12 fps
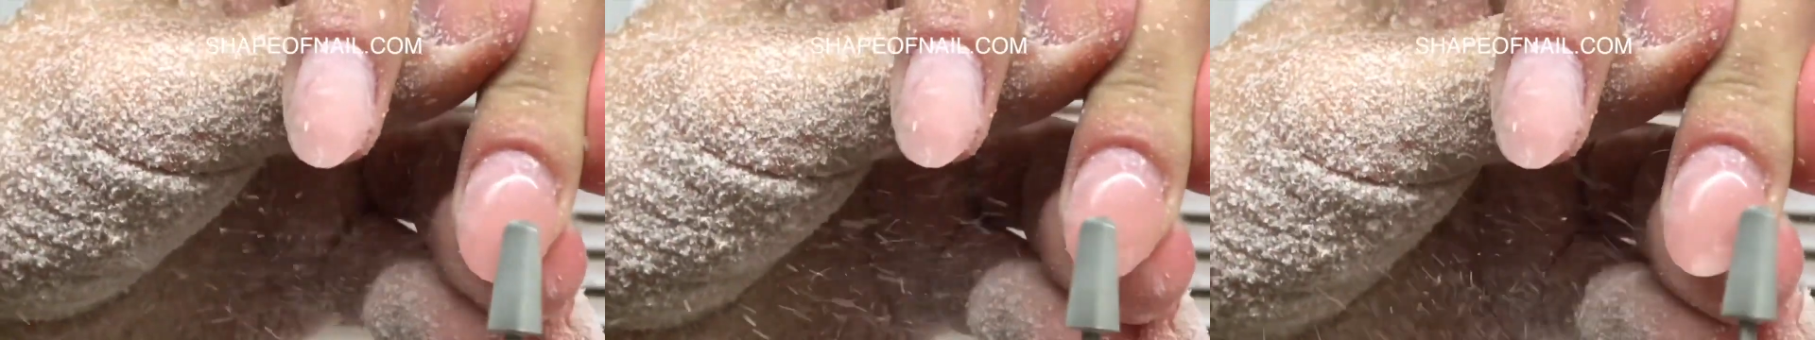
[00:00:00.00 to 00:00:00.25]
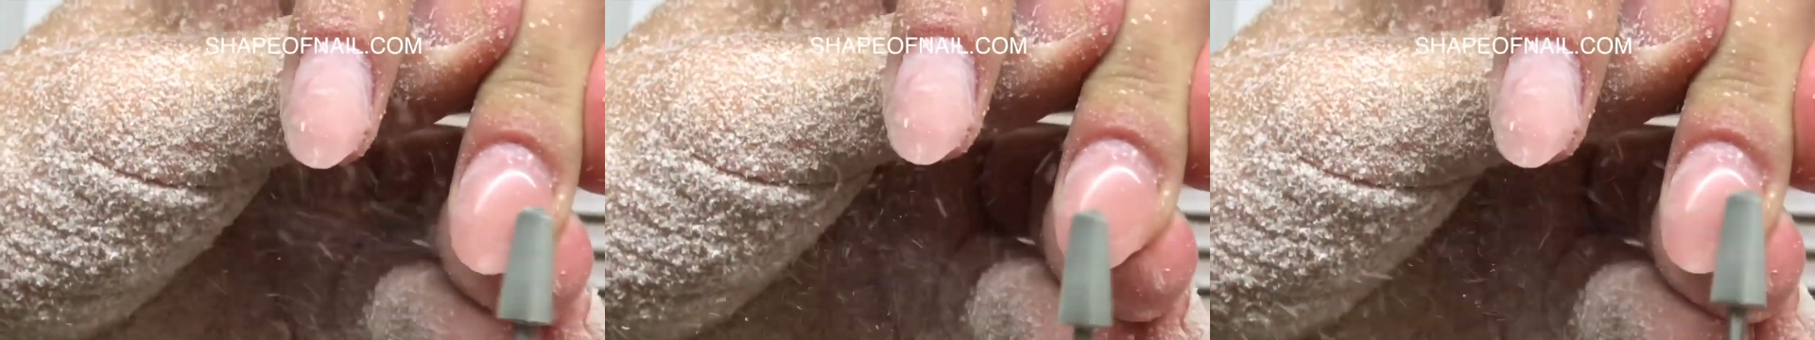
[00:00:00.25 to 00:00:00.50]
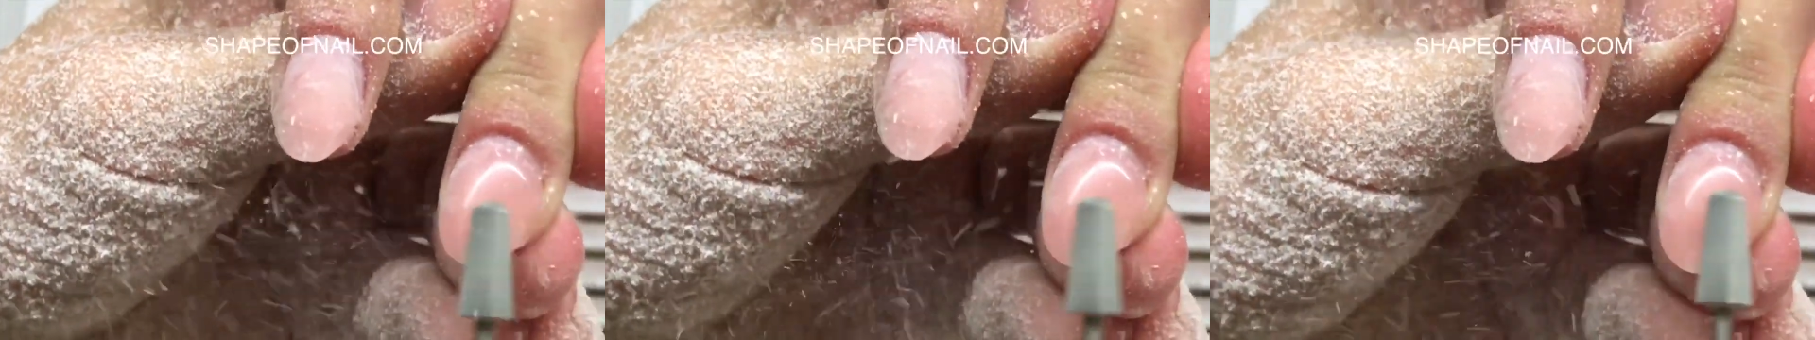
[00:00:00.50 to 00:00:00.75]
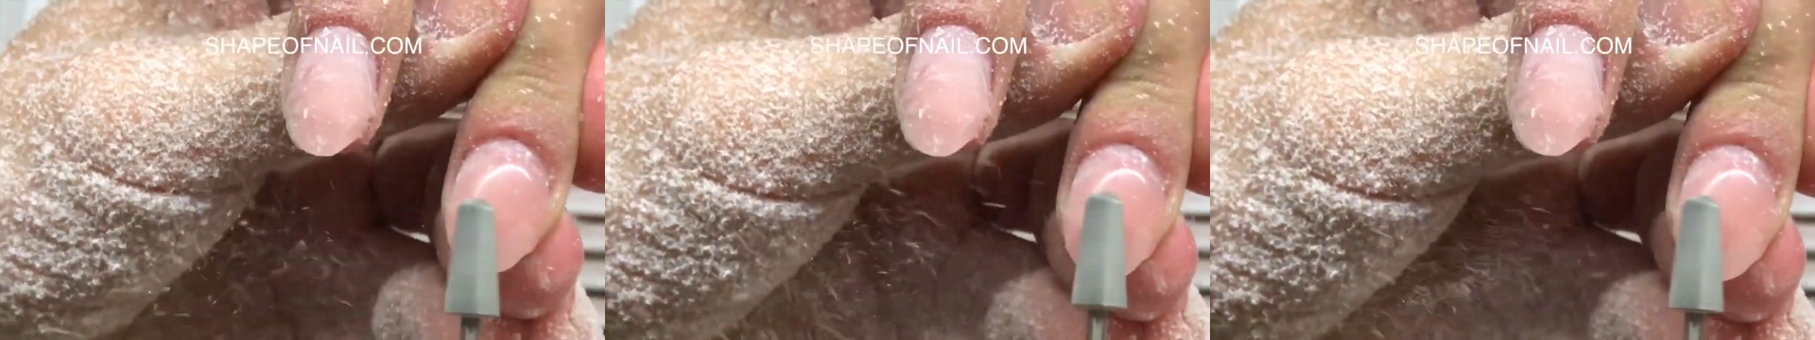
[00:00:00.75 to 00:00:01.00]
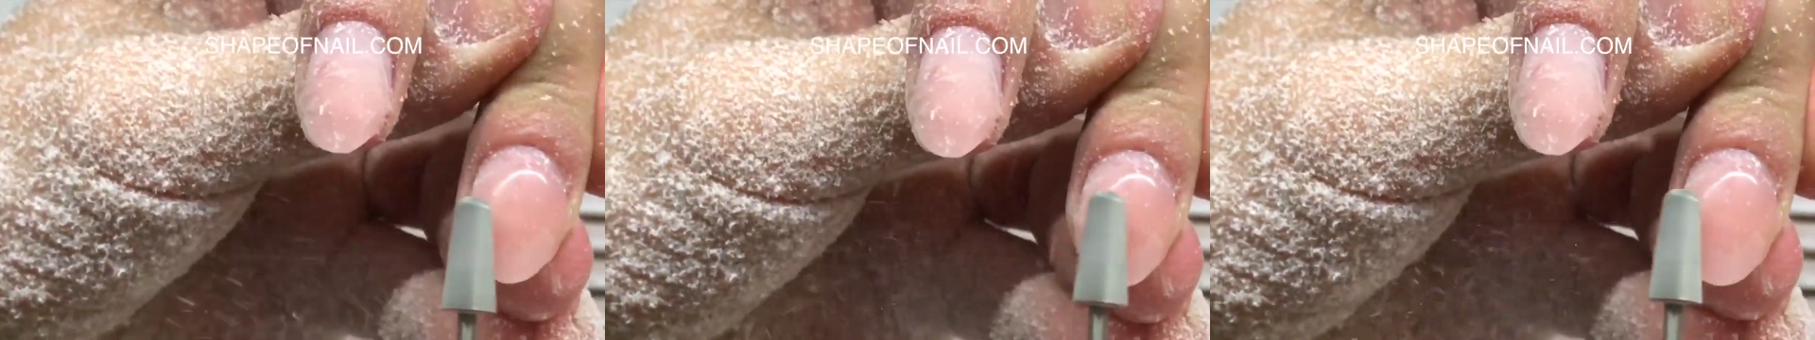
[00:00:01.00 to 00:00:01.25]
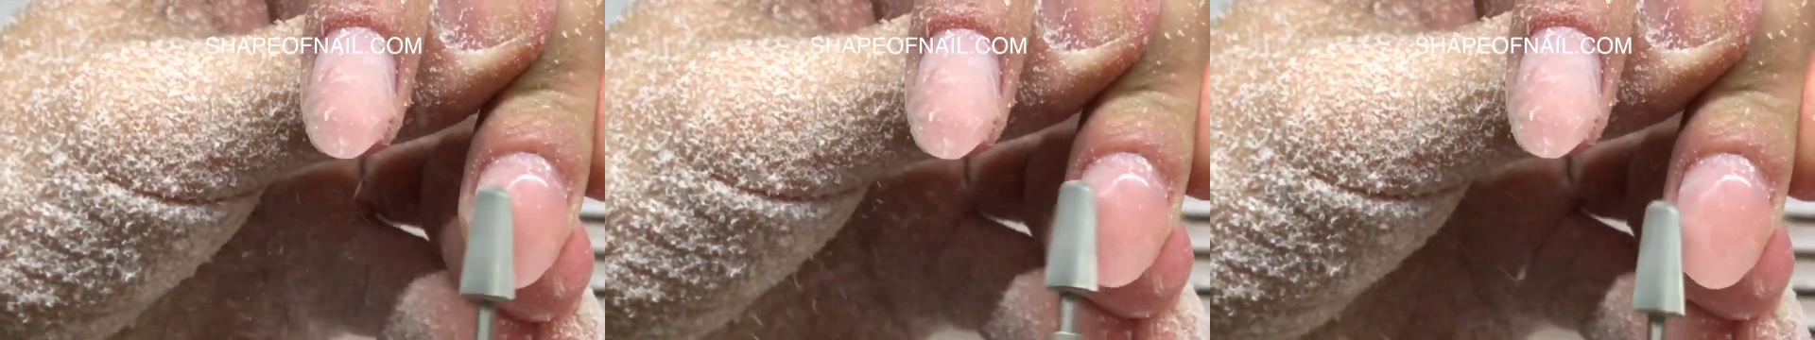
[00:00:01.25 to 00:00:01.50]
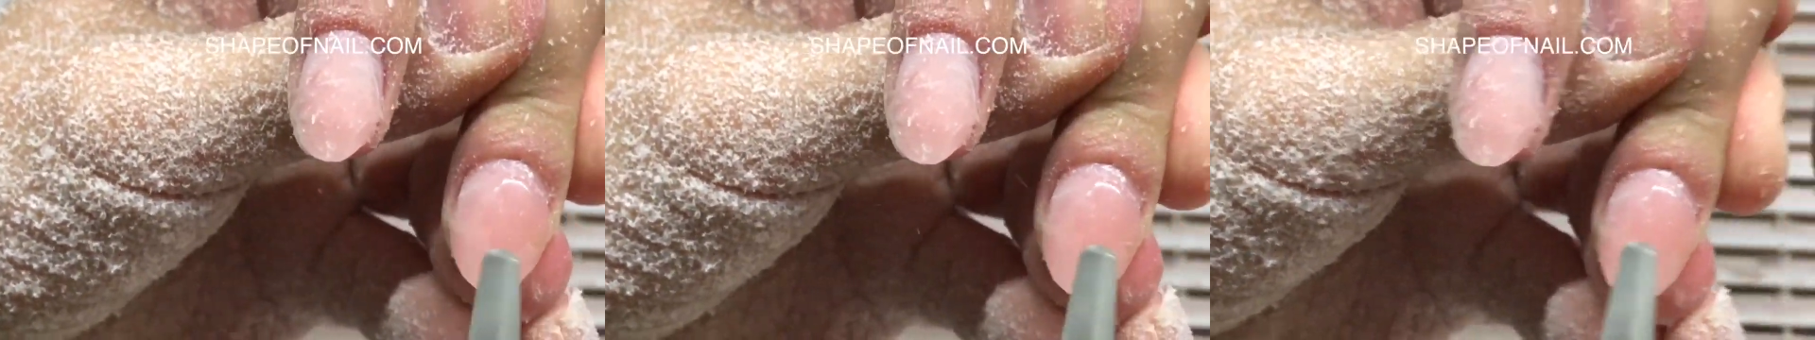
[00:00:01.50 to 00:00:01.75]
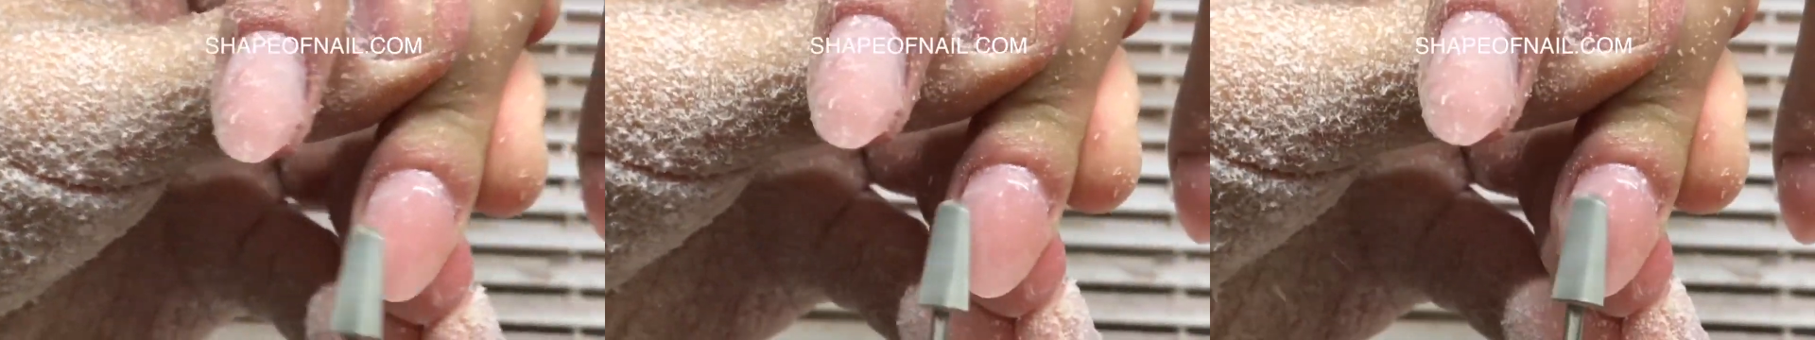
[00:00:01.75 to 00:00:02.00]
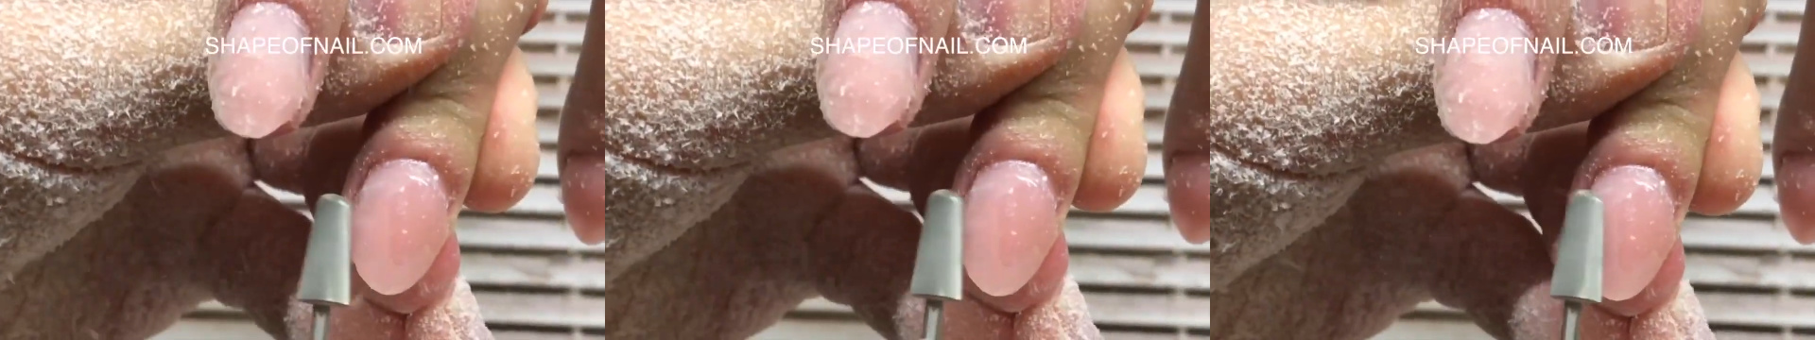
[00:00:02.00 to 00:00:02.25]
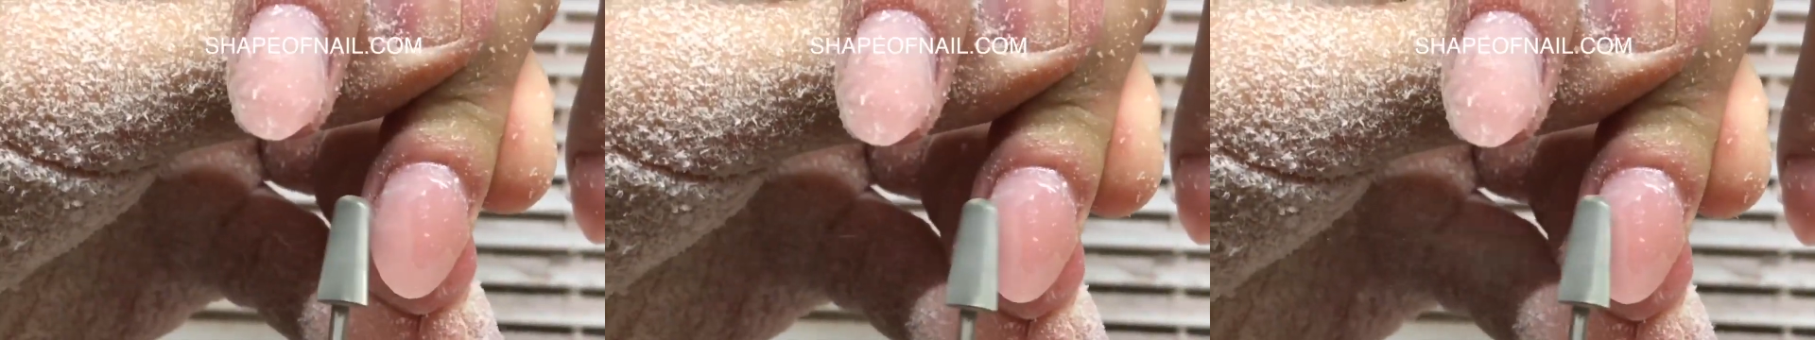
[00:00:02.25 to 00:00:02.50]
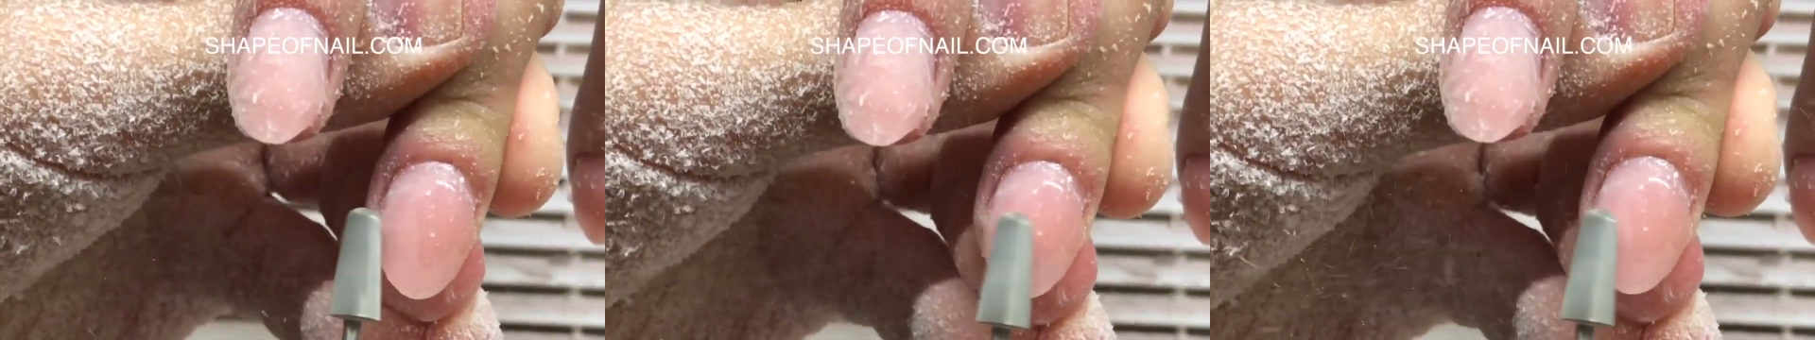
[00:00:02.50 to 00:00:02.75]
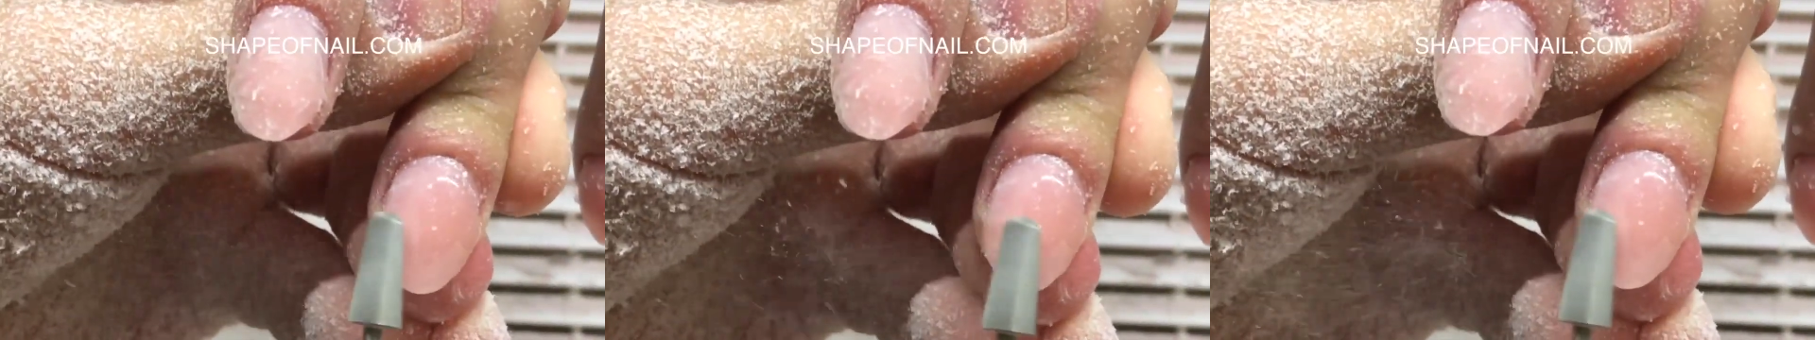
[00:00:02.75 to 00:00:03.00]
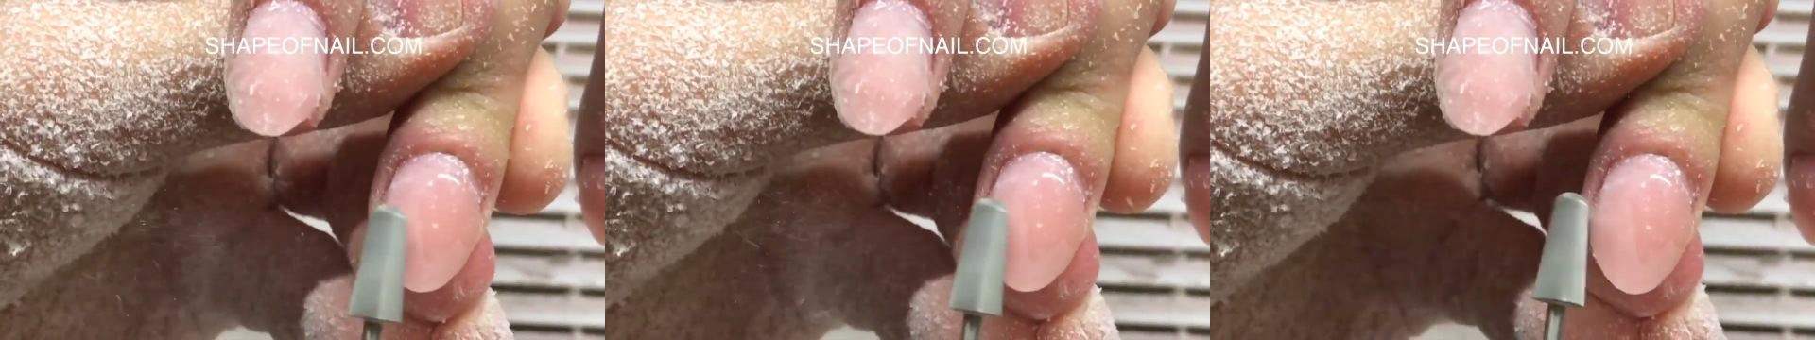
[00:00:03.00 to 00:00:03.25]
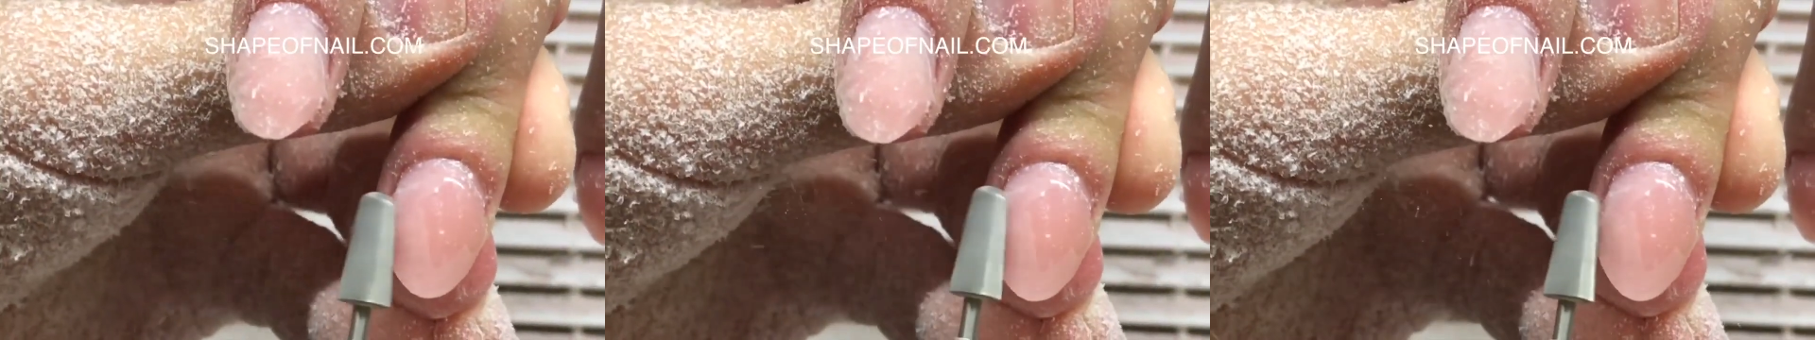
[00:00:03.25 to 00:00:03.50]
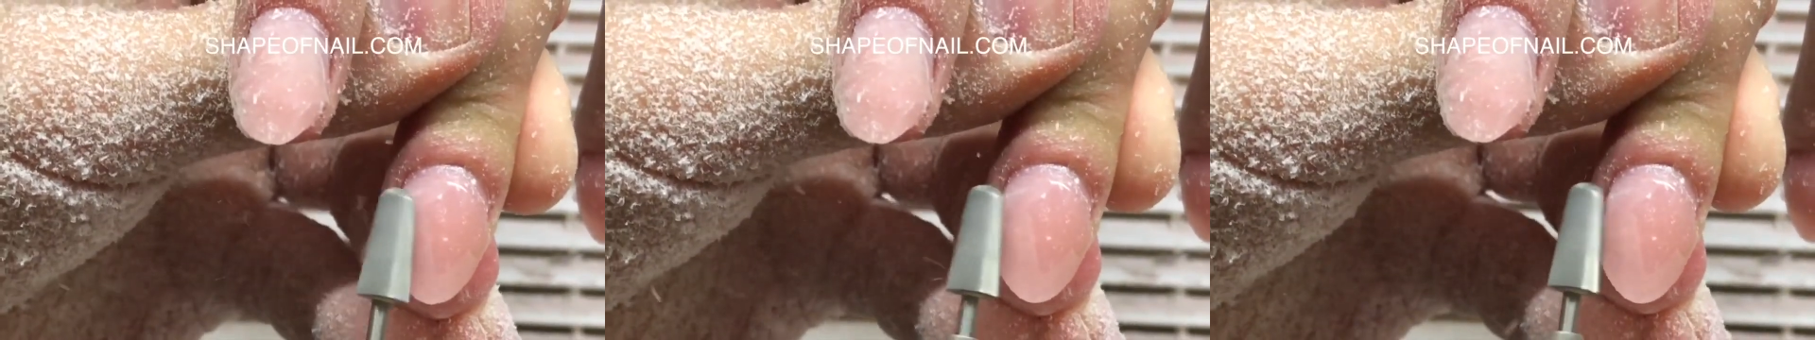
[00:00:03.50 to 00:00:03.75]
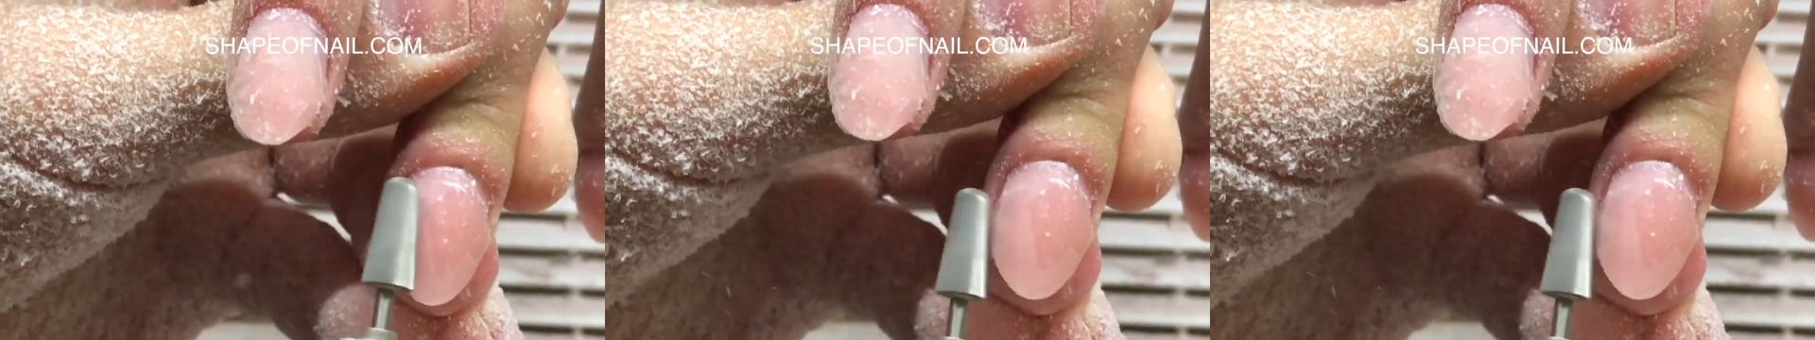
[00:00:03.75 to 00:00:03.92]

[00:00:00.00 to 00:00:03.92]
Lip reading: Nobody's mouth can be seen.